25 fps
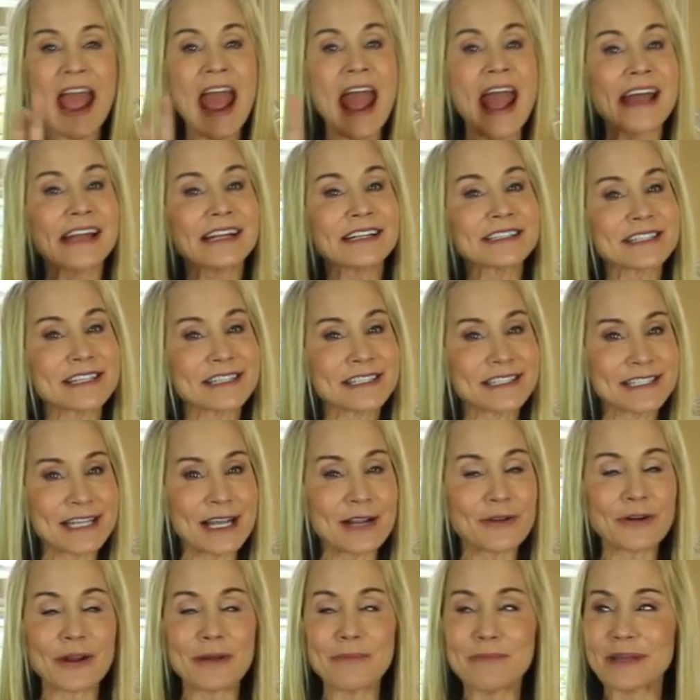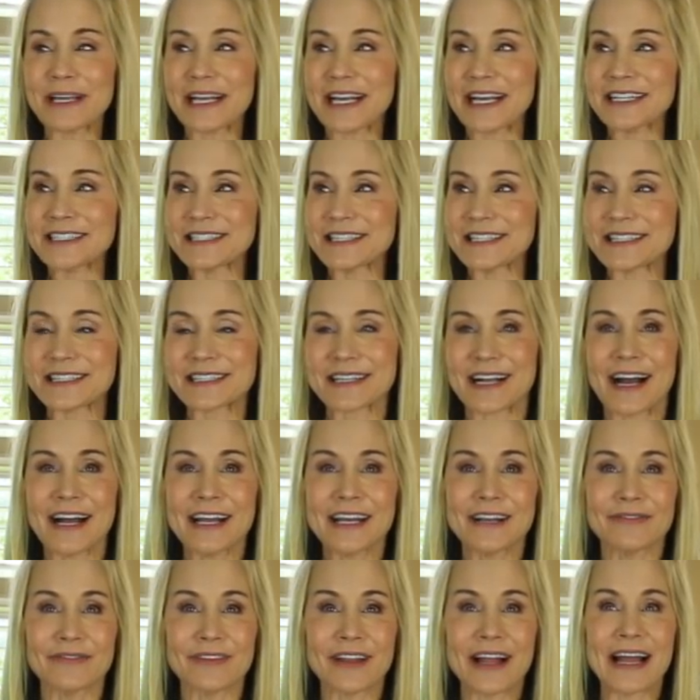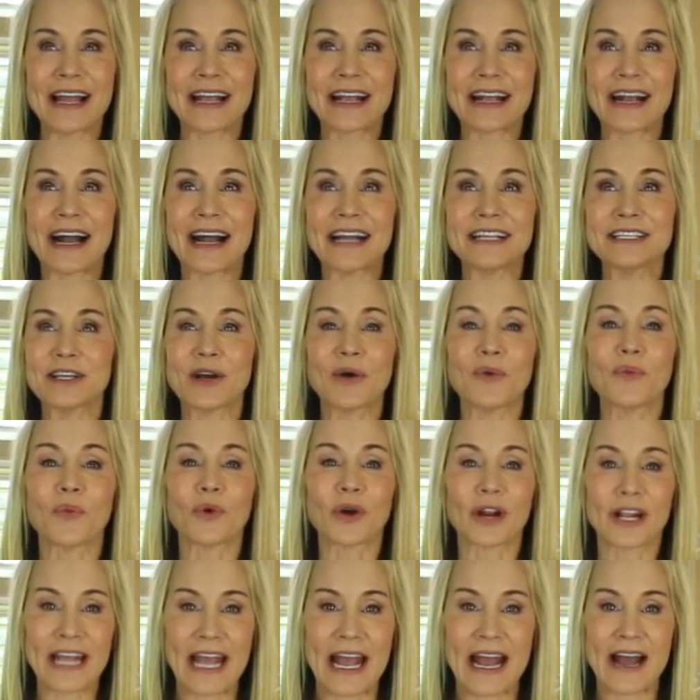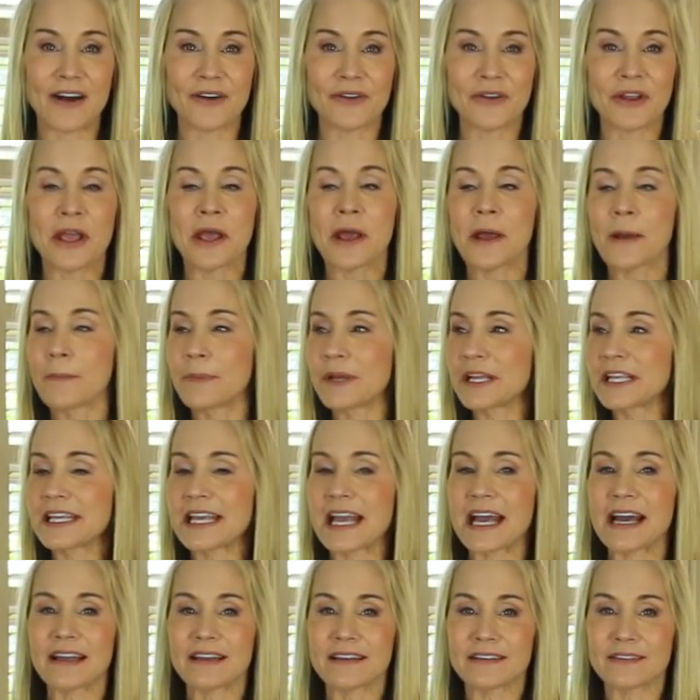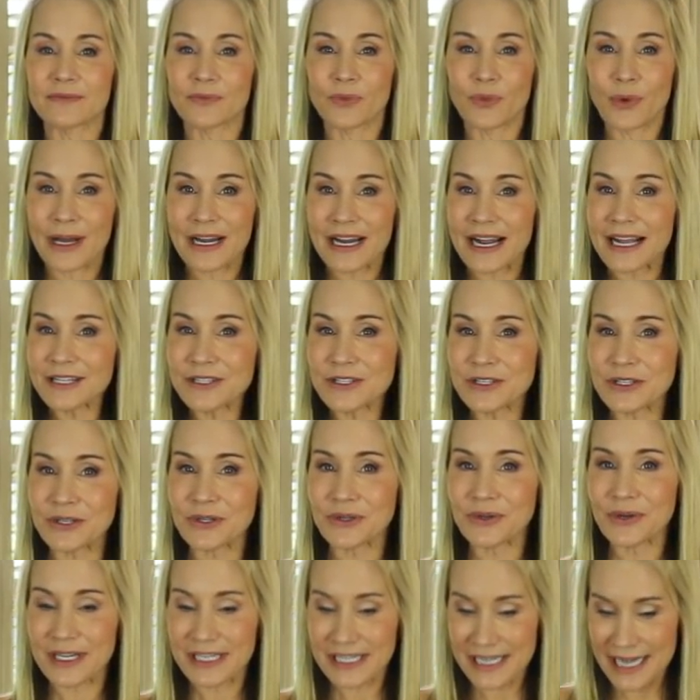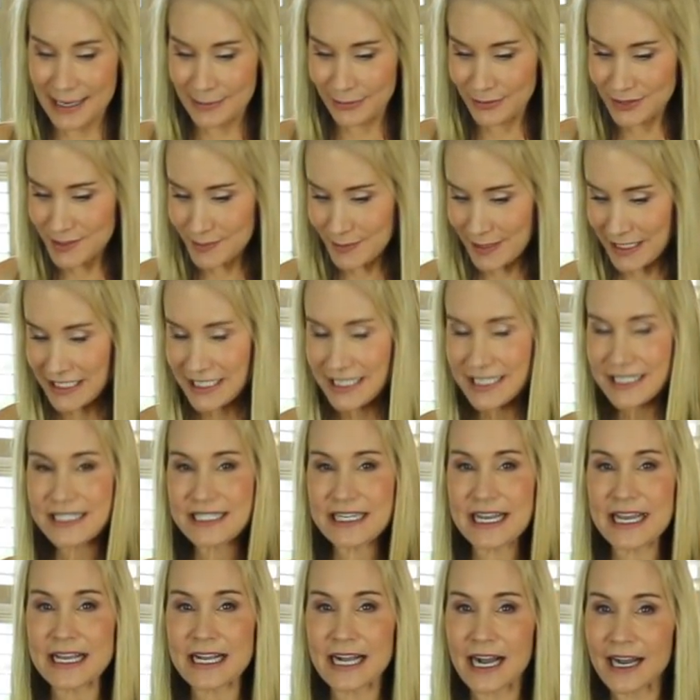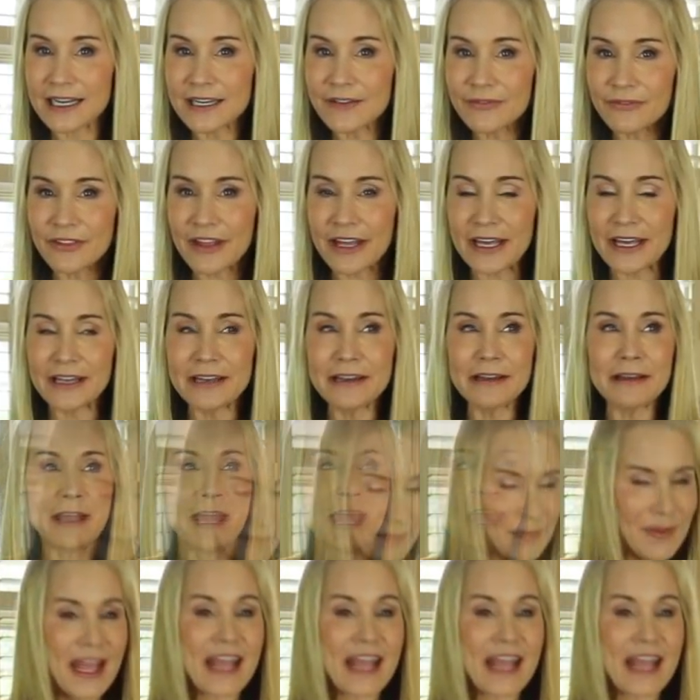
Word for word: And it's a secret because it's kind of like I don't work out, but yet what I do enables me to stay kind of thin,